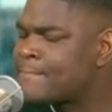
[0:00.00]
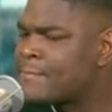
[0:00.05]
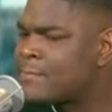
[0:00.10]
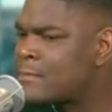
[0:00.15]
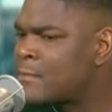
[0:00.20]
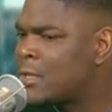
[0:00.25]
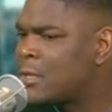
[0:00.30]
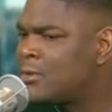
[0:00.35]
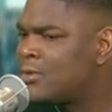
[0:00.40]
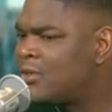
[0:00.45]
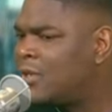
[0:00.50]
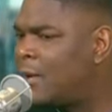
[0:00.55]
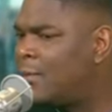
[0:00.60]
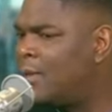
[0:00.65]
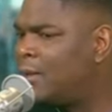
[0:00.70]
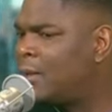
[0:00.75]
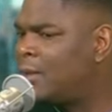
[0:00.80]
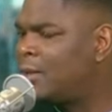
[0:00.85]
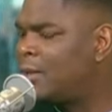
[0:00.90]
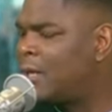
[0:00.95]
some of
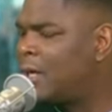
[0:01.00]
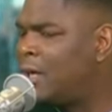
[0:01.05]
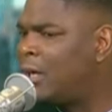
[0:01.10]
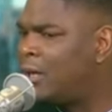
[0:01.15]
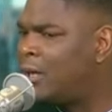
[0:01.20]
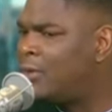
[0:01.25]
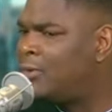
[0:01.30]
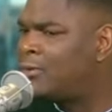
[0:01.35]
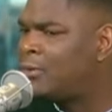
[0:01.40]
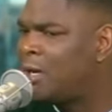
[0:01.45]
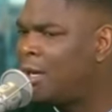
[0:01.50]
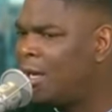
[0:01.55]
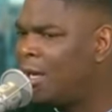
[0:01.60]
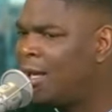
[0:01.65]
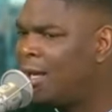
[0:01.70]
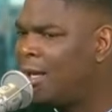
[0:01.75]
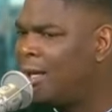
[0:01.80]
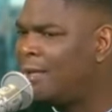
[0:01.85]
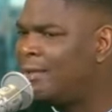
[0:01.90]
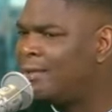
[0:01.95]
the things
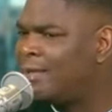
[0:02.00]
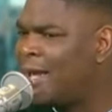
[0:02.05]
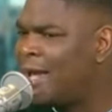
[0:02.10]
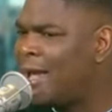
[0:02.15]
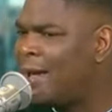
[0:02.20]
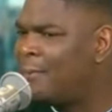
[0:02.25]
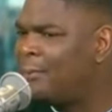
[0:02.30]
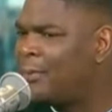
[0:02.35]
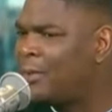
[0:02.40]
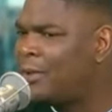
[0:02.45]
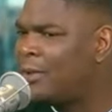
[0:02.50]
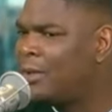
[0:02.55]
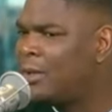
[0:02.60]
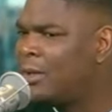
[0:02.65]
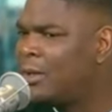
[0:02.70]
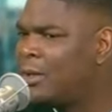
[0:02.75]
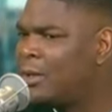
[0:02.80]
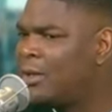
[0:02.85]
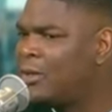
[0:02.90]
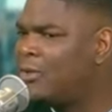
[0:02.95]
in Tampa
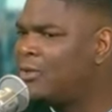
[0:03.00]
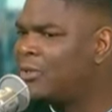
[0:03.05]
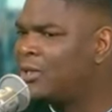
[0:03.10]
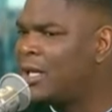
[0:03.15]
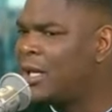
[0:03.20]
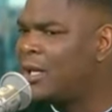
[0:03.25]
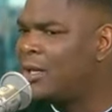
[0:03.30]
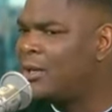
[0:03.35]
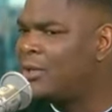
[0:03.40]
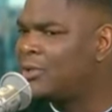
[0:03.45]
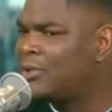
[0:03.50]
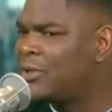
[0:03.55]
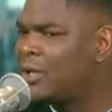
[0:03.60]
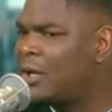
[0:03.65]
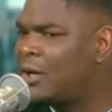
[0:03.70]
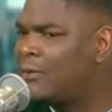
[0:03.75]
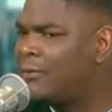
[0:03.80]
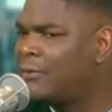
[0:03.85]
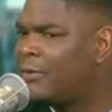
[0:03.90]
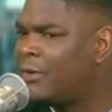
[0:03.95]
and you say to
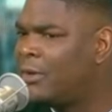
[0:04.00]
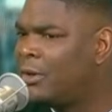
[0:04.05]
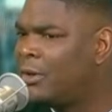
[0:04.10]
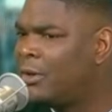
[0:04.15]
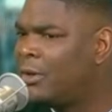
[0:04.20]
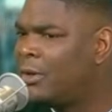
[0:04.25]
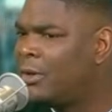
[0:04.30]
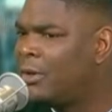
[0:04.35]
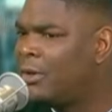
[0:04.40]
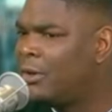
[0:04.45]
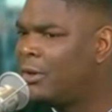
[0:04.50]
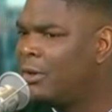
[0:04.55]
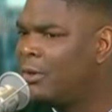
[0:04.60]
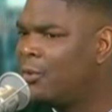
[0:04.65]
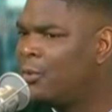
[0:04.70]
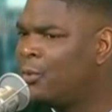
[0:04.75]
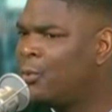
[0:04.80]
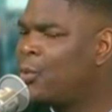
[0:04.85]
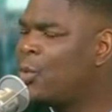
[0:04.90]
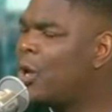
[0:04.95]
yourself,
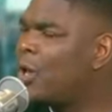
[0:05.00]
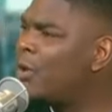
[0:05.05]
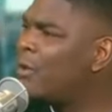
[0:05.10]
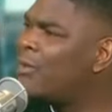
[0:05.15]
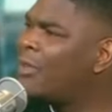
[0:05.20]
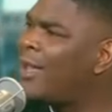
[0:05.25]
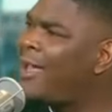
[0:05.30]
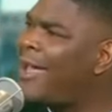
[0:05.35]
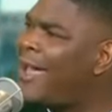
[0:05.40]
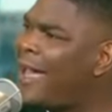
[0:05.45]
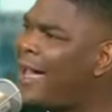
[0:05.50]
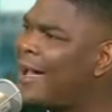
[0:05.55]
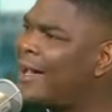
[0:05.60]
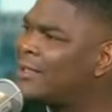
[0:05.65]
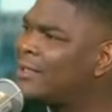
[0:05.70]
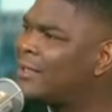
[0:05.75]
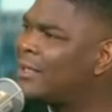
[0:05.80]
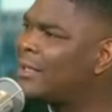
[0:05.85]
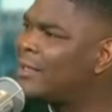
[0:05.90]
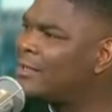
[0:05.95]
what are they
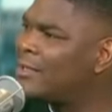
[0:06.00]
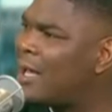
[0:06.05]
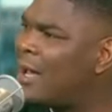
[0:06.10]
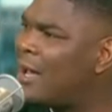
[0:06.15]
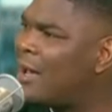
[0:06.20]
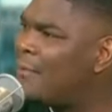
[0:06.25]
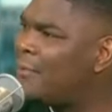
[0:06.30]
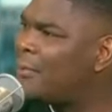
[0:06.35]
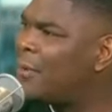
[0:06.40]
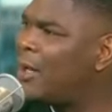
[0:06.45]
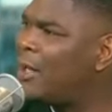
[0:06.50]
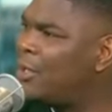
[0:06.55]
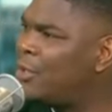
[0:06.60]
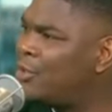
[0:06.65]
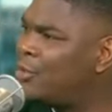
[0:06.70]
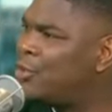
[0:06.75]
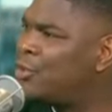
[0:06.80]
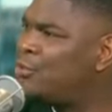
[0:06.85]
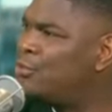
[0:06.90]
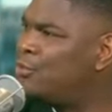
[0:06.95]
asking Tom Brady
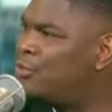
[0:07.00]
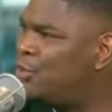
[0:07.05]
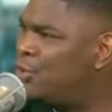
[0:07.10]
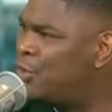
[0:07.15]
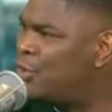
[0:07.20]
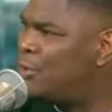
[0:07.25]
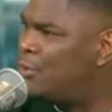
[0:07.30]
to do?